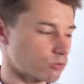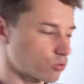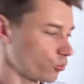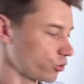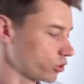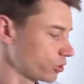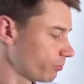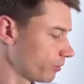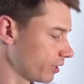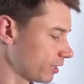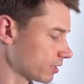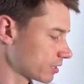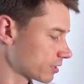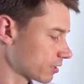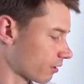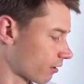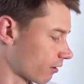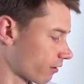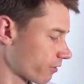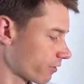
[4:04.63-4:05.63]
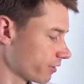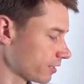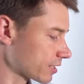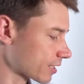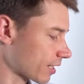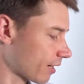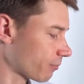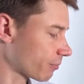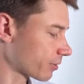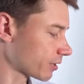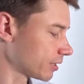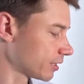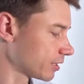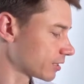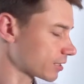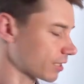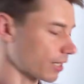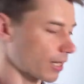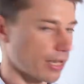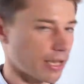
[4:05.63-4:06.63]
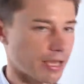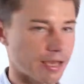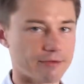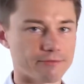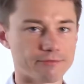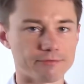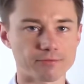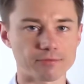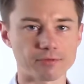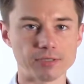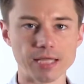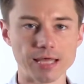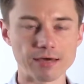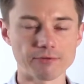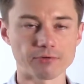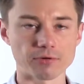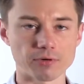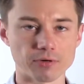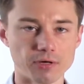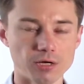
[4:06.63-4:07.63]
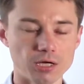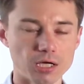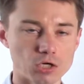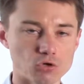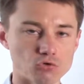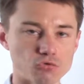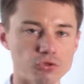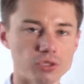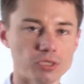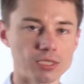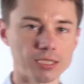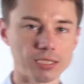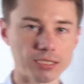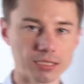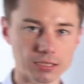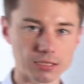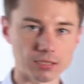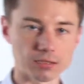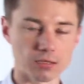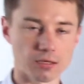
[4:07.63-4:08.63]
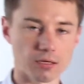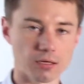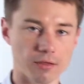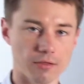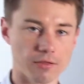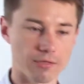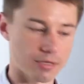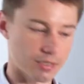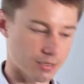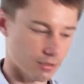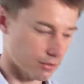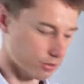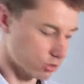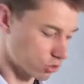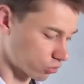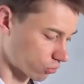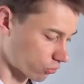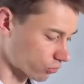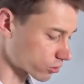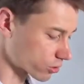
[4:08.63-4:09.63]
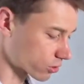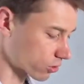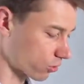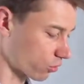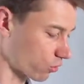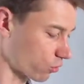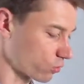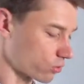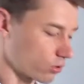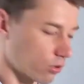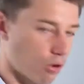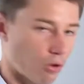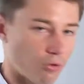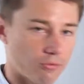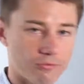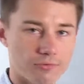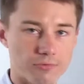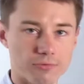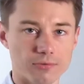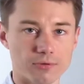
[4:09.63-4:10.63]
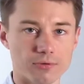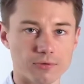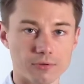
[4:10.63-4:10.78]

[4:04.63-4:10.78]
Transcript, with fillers: which means these companies have never released the source code of